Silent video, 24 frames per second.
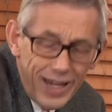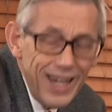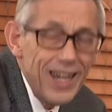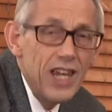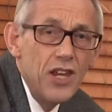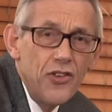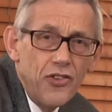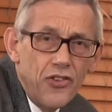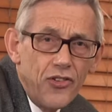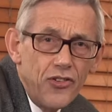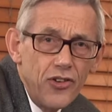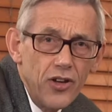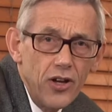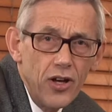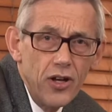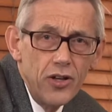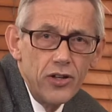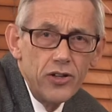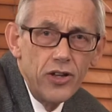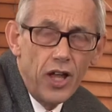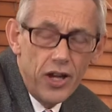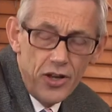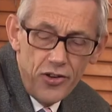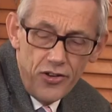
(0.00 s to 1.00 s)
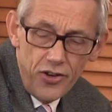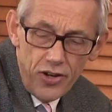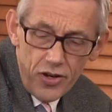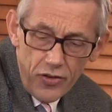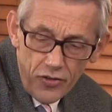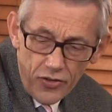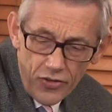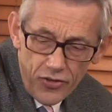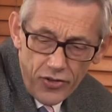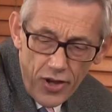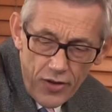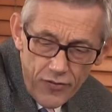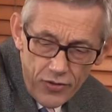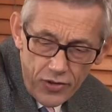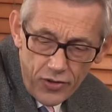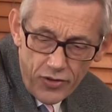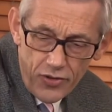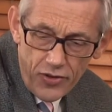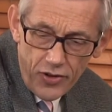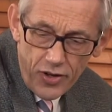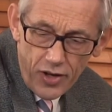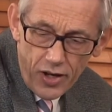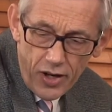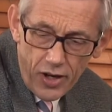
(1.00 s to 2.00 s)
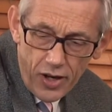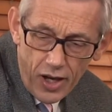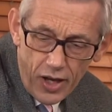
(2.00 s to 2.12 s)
Easter 1970,